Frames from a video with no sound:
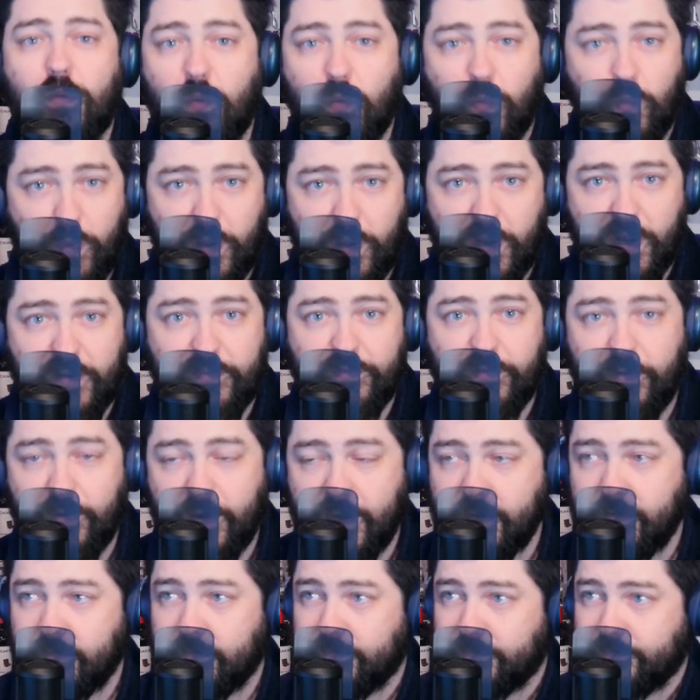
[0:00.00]
whatever,
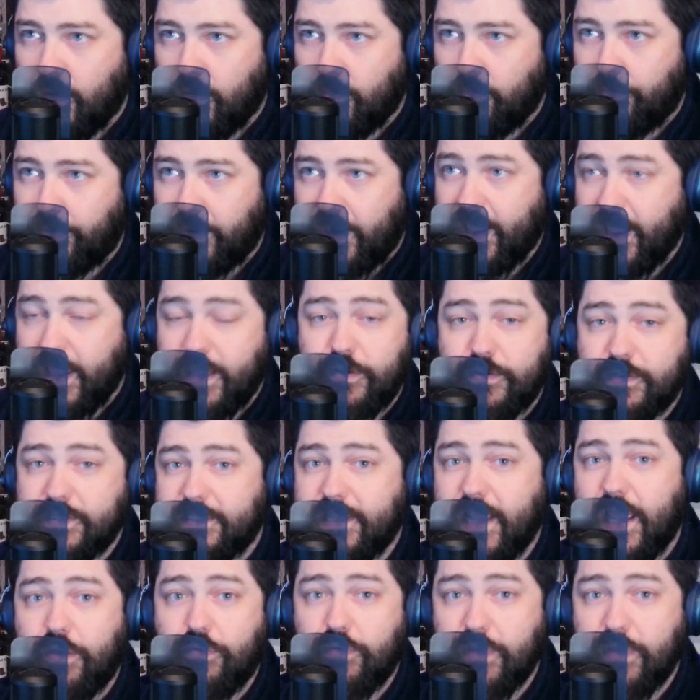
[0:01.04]
right? But I understand